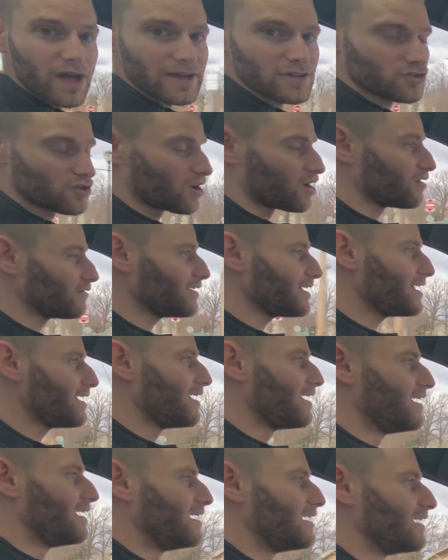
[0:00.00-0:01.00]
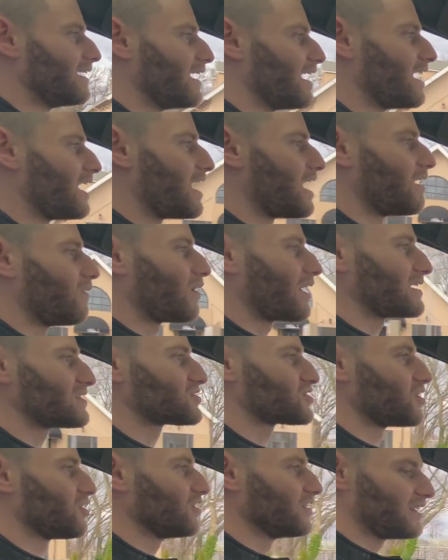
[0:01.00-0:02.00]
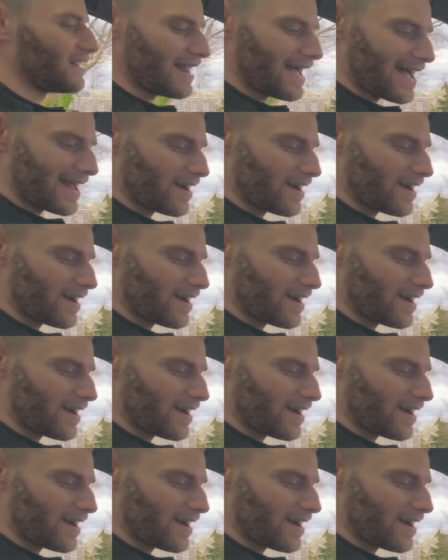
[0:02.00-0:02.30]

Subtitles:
I drove it. When I sold it, it had